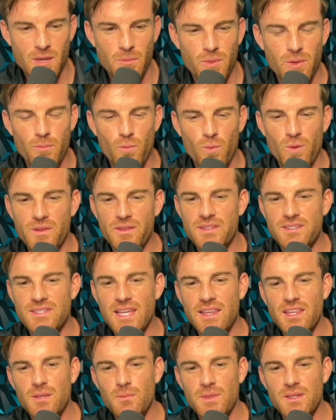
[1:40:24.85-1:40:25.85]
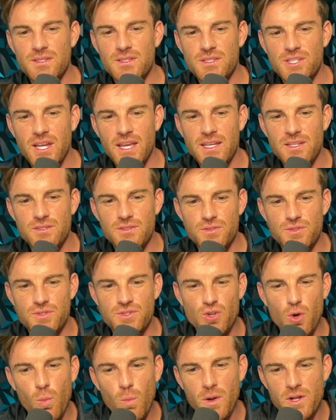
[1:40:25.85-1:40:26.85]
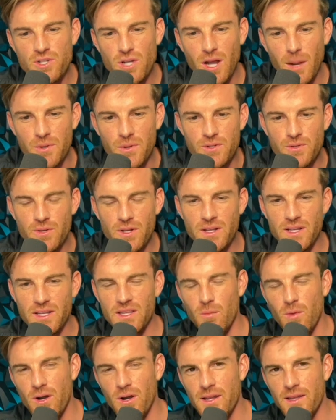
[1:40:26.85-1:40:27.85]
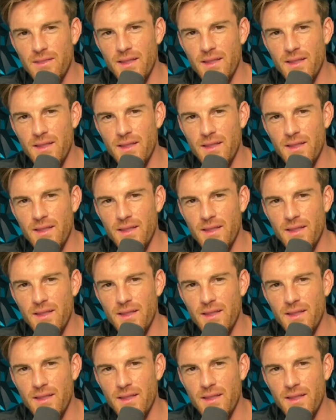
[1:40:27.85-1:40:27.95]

But when the sentiments change, there's so much opportunity in the market,